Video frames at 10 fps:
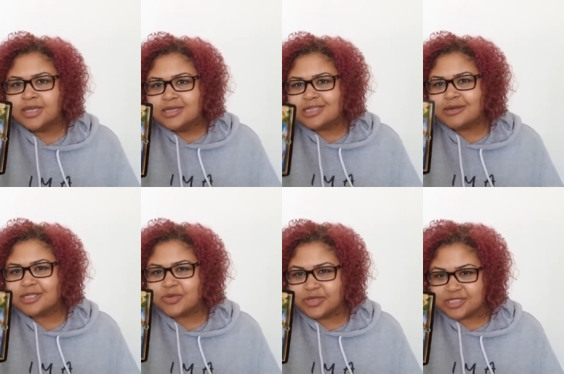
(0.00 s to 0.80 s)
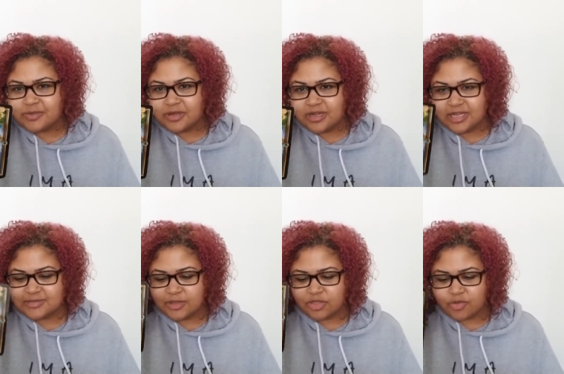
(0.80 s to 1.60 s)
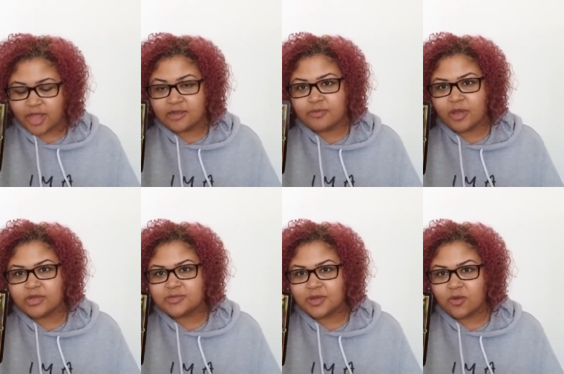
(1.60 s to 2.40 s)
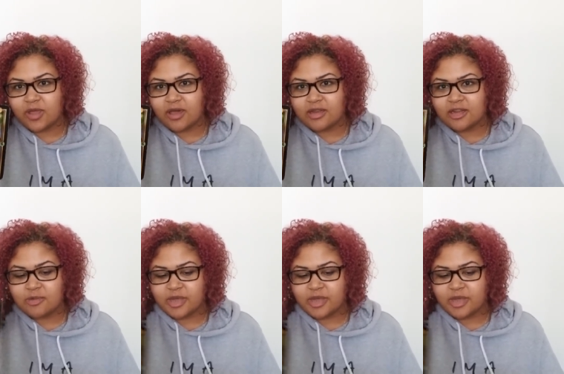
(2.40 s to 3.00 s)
So now this queen's stability has been threatened by what's been going on here,